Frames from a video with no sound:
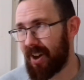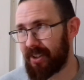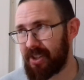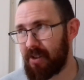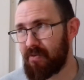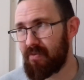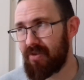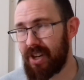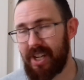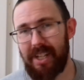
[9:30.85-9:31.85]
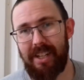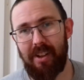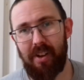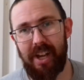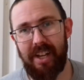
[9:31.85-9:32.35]
I don't really
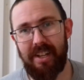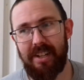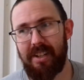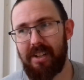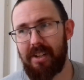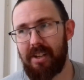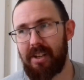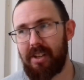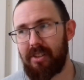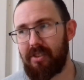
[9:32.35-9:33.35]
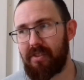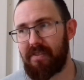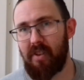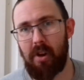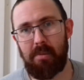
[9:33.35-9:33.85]
like the
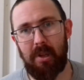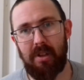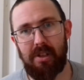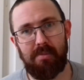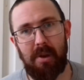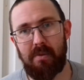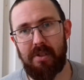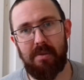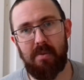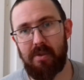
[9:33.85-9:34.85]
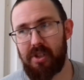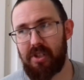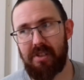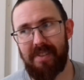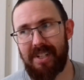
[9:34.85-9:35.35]
fiberglass poles anymore just because I've